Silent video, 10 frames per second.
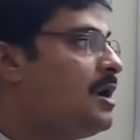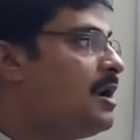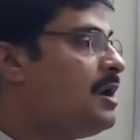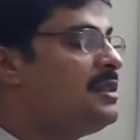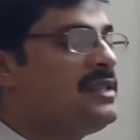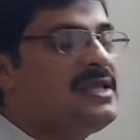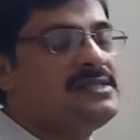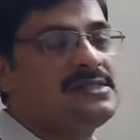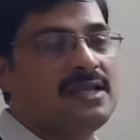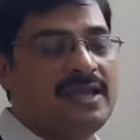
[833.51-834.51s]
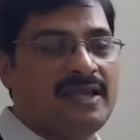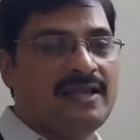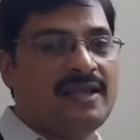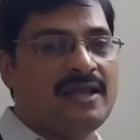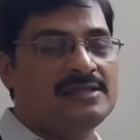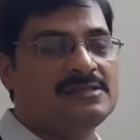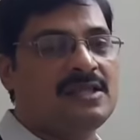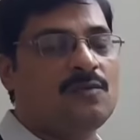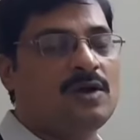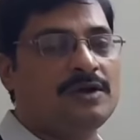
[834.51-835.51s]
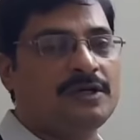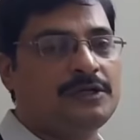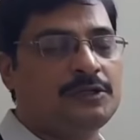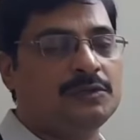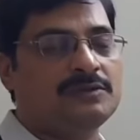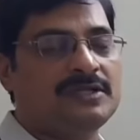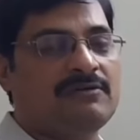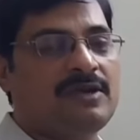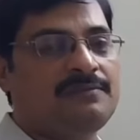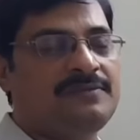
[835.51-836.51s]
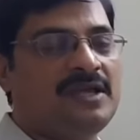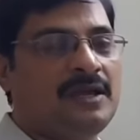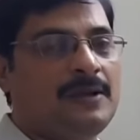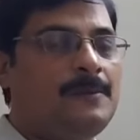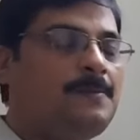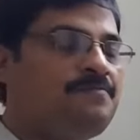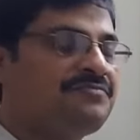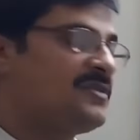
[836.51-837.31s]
All these areas they wanted to develop the